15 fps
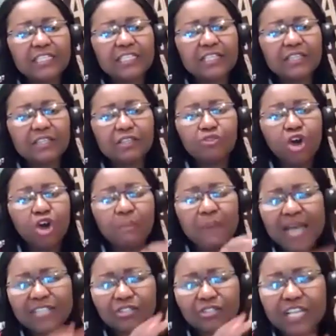And
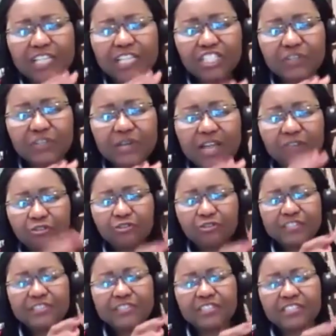no part of
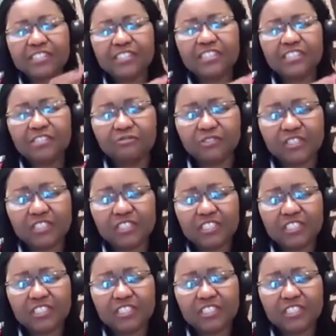Nigeria, for instance, is